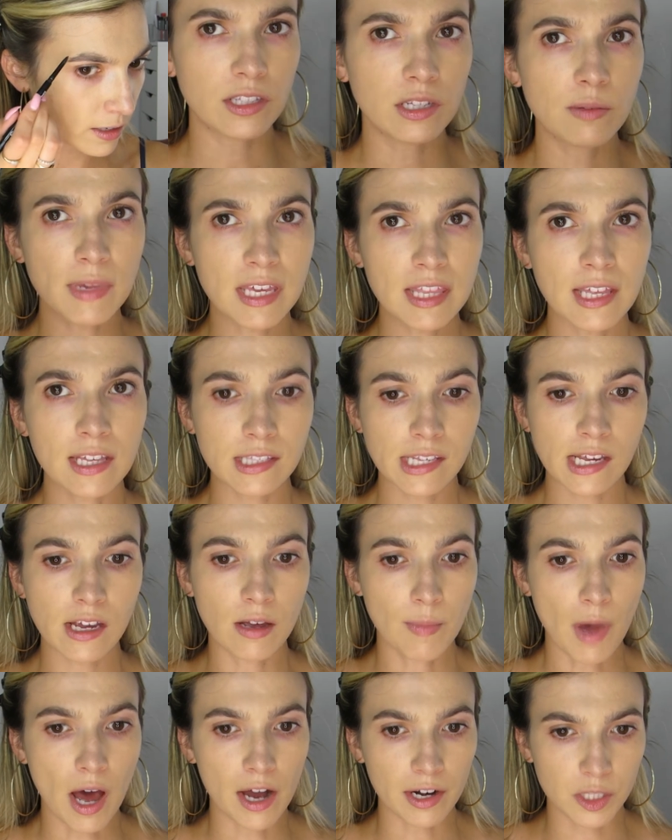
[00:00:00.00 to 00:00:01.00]
To me, that's like
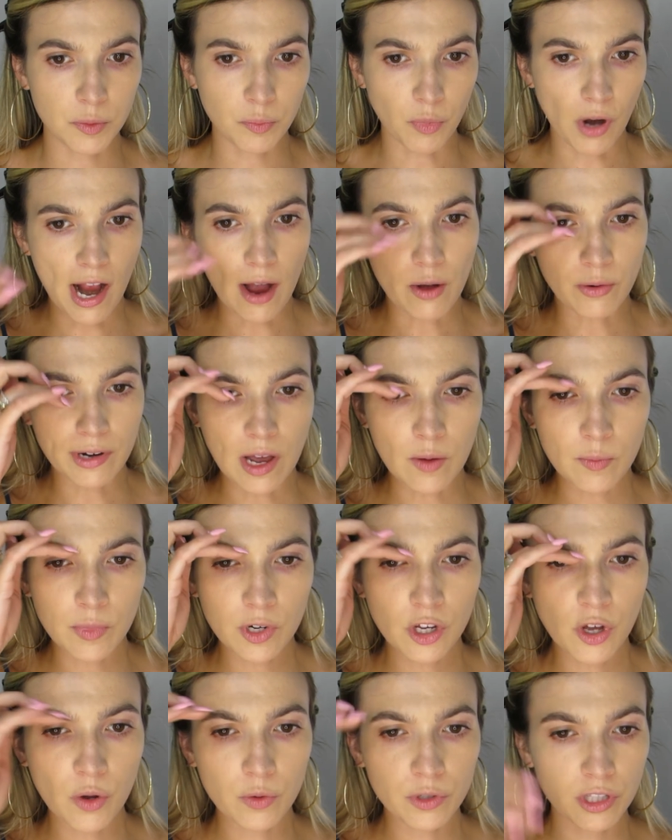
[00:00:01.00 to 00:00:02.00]
a modest brow. Now I'm
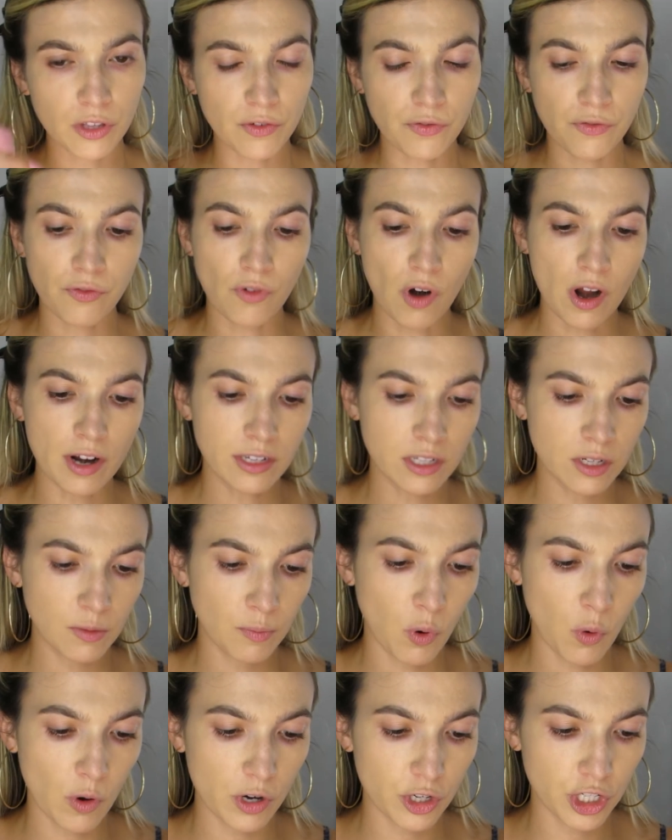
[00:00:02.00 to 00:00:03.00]
gonna go to the
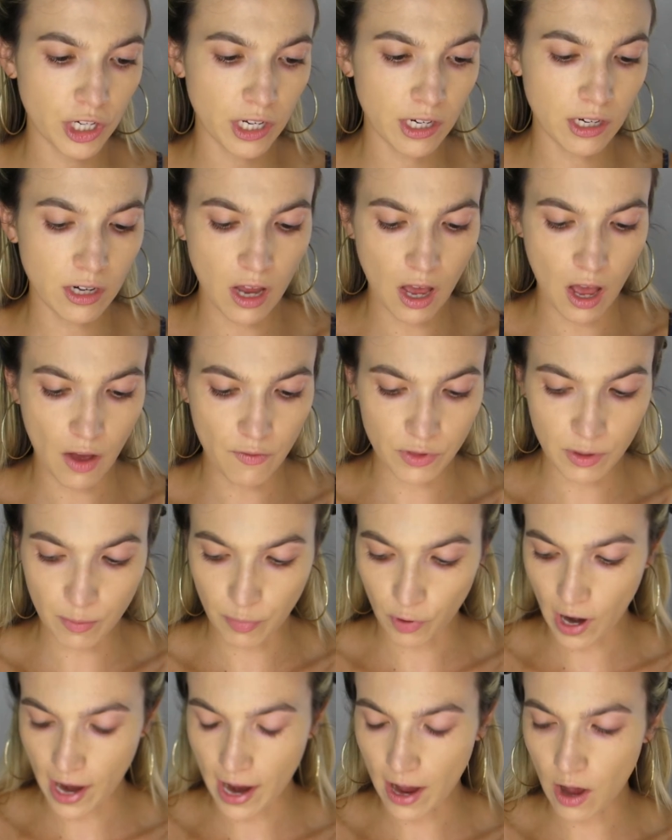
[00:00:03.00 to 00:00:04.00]
front portion of the
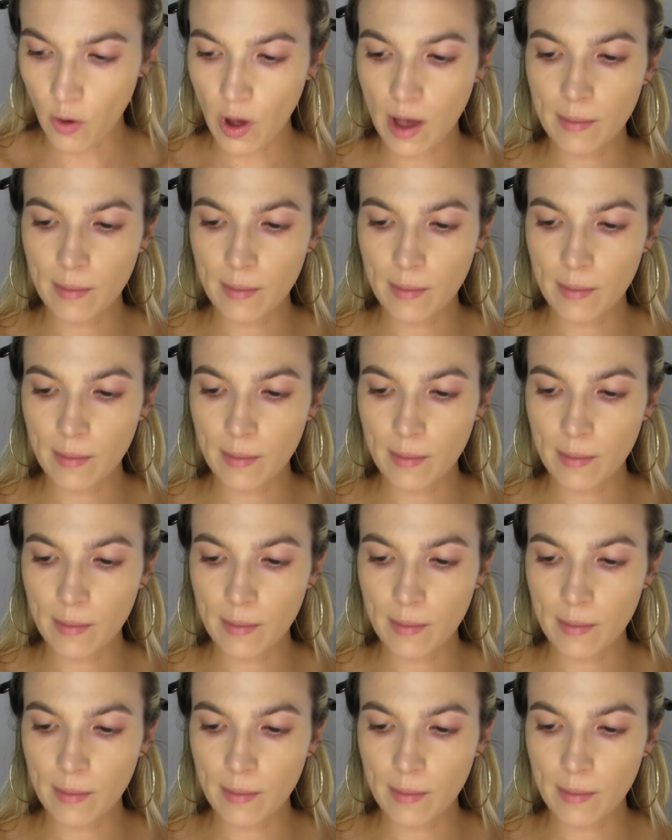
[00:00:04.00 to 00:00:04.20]
brow.